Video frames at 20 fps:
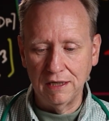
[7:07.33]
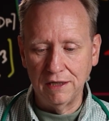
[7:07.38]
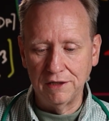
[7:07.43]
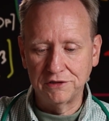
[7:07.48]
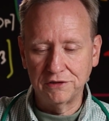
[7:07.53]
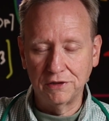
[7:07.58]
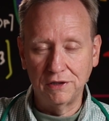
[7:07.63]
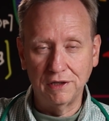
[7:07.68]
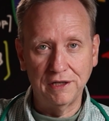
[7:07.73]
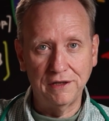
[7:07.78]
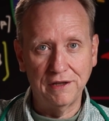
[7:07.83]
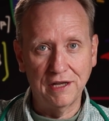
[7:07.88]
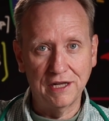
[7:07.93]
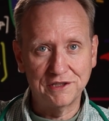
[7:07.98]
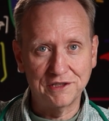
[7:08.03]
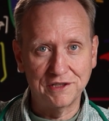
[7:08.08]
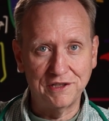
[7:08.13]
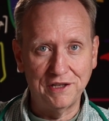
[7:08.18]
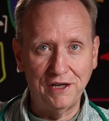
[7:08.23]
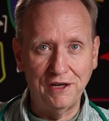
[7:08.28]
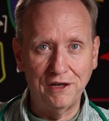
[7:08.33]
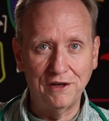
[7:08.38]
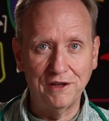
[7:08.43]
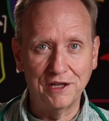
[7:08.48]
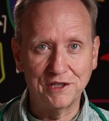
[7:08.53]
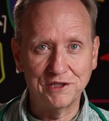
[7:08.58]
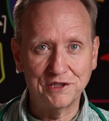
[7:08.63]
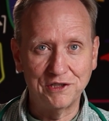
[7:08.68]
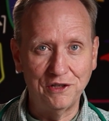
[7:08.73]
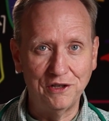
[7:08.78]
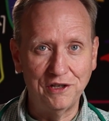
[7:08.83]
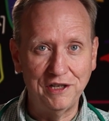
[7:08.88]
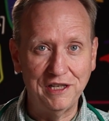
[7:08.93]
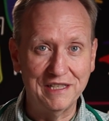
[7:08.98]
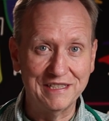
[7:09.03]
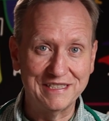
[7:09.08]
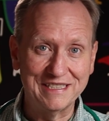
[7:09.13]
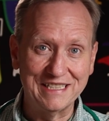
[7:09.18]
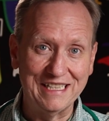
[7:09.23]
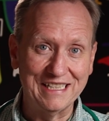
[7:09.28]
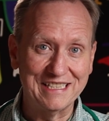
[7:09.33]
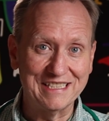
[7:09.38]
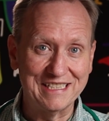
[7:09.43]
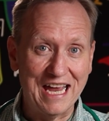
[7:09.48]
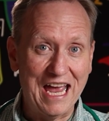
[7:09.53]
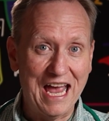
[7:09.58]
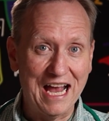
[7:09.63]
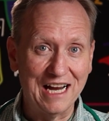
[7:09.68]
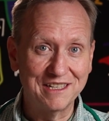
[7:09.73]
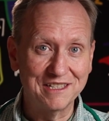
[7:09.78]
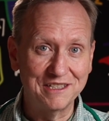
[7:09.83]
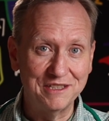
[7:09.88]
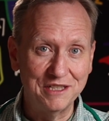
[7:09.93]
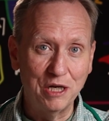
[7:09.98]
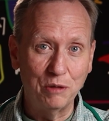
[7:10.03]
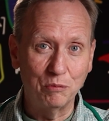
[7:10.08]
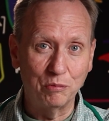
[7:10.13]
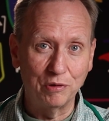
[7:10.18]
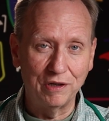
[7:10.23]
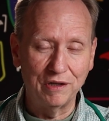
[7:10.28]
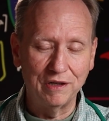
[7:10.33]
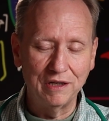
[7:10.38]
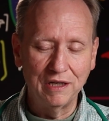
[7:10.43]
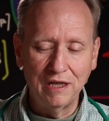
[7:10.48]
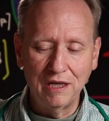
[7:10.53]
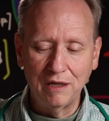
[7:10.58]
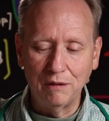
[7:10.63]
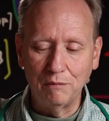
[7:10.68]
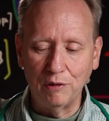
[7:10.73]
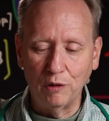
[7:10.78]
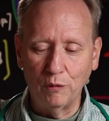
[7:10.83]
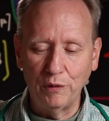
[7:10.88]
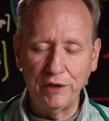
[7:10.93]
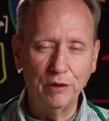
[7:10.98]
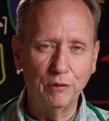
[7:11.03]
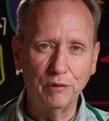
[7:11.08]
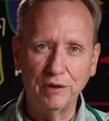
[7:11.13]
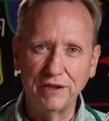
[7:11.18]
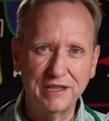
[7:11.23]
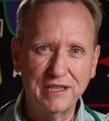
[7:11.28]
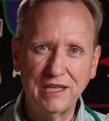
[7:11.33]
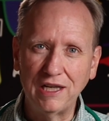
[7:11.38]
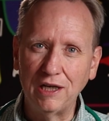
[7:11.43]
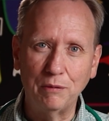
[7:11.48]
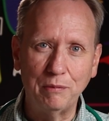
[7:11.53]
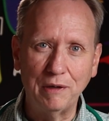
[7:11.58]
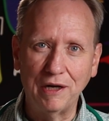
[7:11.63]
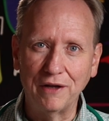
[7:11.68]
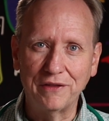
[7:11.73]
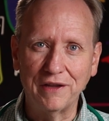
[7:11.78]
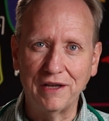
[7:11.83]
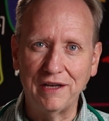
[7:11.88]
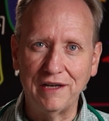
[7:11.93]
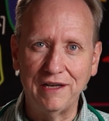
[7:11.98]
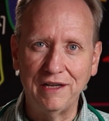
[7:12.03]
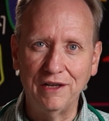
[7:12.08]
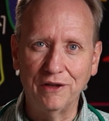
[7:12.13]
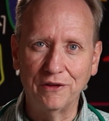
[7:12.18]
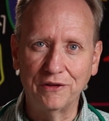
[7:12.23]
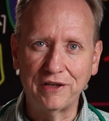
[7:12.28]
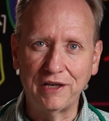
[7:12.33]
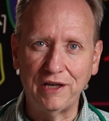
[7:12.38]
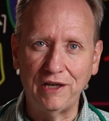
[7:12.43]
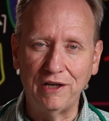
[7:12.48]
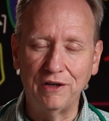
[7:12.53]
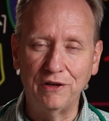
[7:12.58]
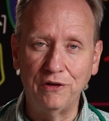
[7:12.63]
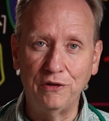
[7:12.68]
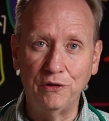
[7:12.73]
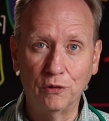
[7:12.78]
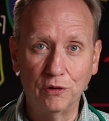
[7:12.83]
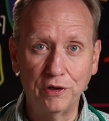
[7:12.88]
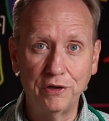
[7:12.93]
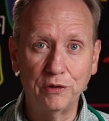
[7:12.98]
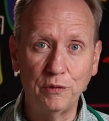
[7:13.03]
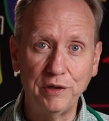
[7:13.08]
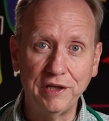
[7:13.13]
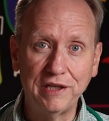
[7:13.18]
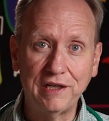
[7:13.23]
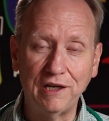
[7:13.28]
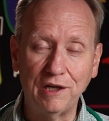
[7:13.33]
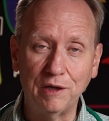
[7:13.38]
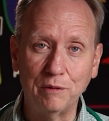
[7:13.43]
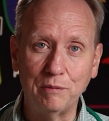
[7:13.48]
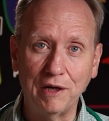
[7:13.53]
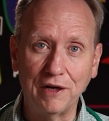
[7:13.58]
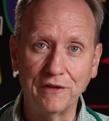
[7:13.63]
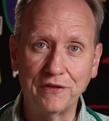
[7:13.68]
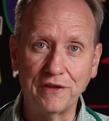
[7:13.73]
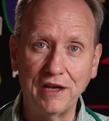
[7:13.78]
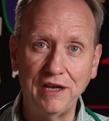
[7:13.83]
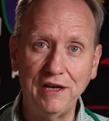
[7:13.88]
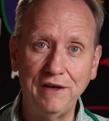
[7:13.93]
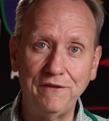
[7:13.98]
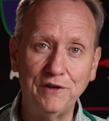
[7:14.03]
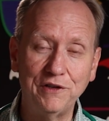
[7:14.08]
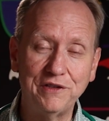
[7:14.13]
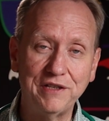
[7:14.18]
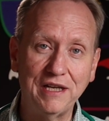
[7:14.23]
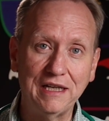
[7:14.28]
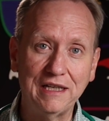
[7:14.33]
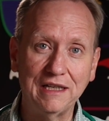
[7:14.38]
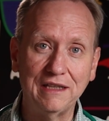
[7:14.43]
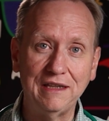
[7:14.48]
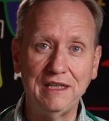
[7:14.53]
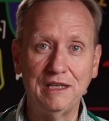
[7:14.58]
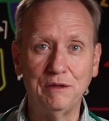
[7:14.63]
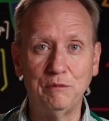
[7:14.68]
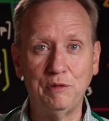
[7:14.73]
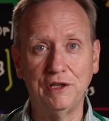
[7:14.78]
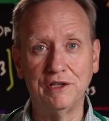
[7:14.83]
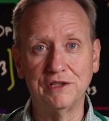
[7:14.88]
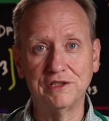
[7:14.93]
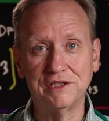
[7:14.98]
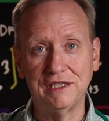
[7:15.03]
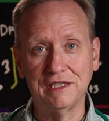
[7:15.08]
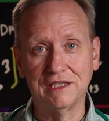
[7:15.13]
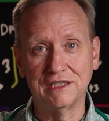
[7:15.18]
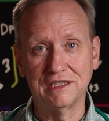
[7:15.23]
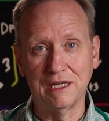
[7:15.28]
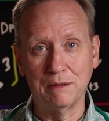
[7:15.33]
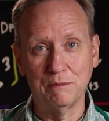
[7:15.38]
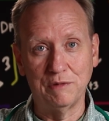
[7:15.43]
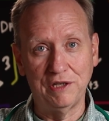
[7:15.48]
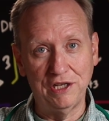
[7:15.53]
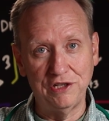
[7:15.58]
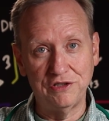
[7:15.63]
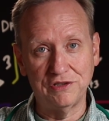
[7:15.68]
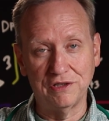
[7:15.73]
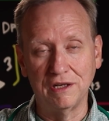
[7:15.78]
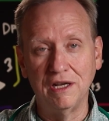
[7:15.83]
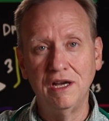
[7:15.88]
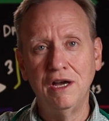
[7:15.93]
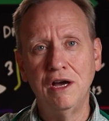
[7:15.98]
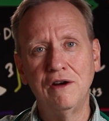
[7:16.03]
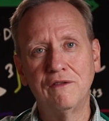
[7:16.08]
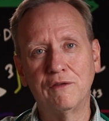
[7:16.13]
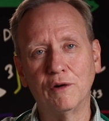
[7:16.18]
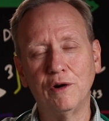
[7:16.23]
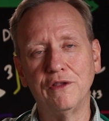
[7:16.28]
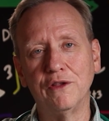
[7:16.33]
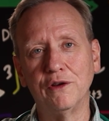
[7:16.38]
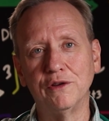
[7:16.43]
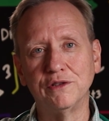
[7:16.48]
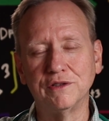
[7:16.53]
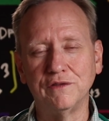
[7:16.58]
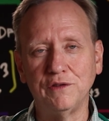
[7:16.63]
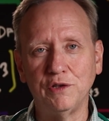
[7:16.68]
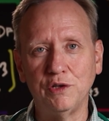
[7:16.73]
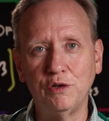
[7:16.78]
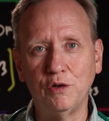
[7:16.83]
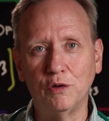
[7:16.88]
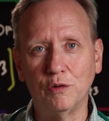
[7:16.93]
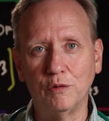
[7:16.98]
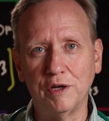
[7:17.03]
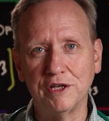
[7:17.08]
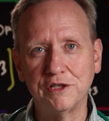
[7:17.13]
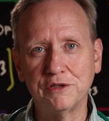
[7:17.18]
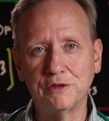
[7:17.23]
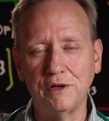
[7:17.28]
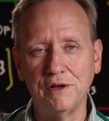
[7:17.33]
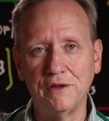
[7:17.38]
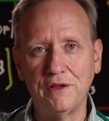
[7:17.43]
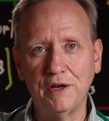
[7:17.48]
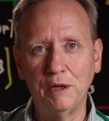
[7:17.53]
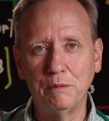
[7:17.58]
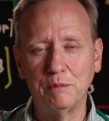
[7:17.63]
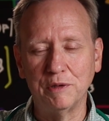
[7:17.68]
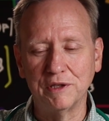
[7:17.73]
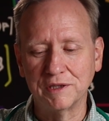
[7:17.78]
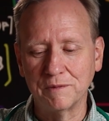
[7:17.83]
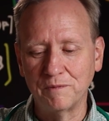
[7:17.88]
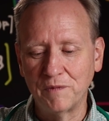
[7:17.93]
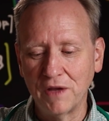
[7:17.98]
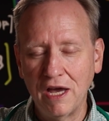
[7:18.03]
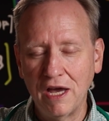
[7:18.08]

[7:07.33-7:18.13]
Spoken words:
Certainly that's nerdy, it's an exact number, but we don't really care about that in healthcare, nor do we care about that if you're taking the NBRC examination, for those of you who are respiratory therapists.